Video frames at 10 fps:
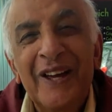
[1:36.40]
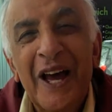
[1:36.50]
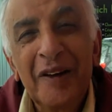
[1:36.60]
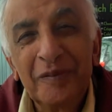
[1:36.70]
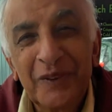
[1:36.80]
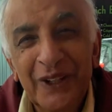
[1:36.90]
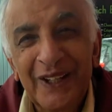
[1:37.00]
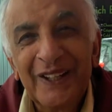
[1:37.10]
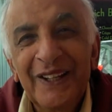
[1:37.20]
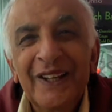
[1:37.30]

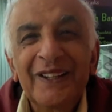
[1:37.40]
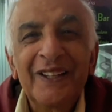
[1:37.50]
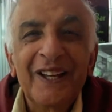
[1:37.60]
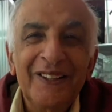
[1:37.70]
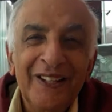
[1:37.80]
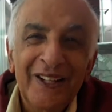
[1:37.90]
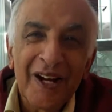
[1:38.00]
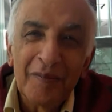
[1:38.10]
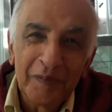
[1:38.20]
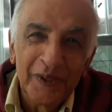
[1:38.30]
happy that they
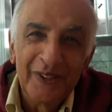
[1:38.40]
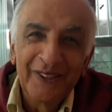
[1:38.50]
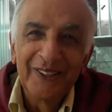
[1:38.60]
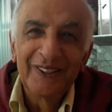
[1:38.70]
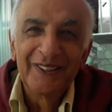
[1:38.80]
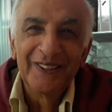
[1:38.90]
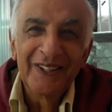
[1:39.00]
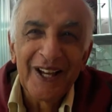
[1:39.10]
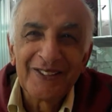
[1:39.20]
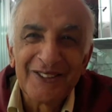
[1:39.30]
copied the
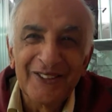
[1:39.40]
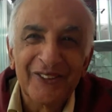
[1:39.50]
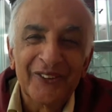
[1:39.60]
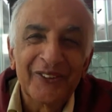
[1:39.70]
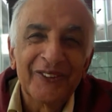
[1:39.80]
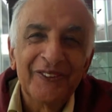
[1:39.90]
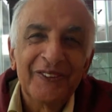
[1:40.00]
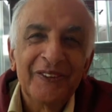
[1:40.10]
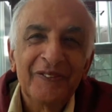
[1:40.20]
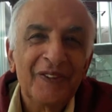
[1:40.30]
next door,
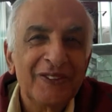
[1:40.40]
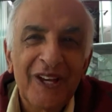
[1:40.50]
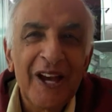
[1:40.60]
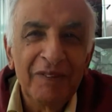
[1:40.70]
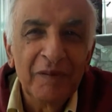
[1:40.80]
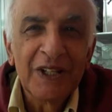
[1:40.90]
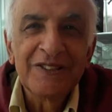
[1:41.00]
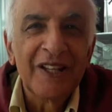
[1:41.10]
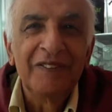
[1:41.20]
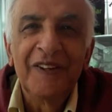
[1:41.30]
which I
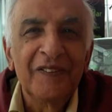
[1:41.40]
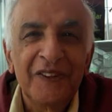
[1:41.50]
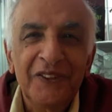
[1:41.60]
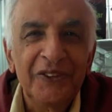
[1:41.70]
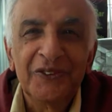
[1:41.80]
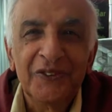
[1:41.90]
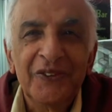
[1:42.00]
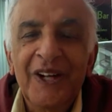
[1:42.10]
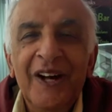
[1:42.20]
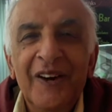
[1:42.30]
myself never knew
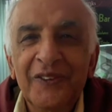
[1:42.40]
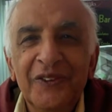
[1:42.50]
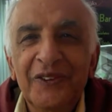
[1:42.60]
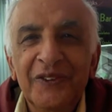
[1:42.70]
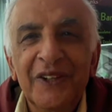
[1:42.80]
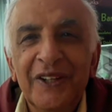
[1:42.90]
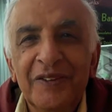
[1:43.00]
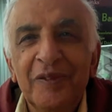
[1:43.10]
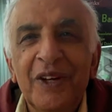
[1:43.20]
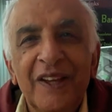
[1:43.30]
how to do
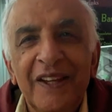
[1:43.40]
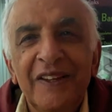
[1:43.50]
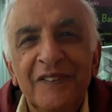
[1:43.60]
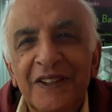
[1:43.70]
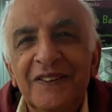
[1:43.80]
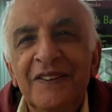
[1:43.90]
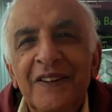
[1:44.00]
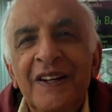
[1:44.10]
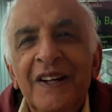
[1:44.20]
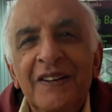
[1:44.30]
it, because I was
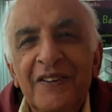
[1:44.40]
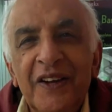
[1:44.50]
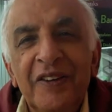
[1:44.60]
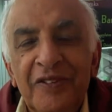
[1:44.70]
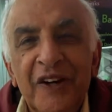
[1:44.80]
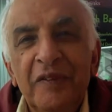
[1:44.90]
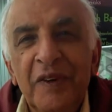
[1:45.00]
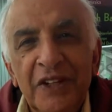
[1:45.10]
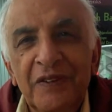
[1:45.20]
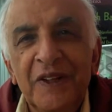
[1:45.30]
trained for
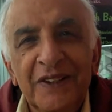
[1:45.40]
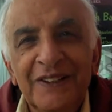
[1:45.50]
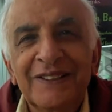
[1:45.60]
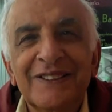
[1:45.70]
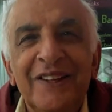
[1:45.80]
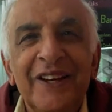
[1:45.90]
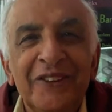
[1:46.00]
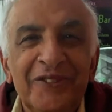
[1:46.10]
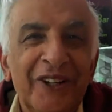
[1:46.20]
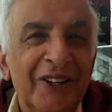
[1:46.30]
mathematics, not
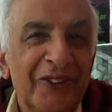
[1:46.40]
for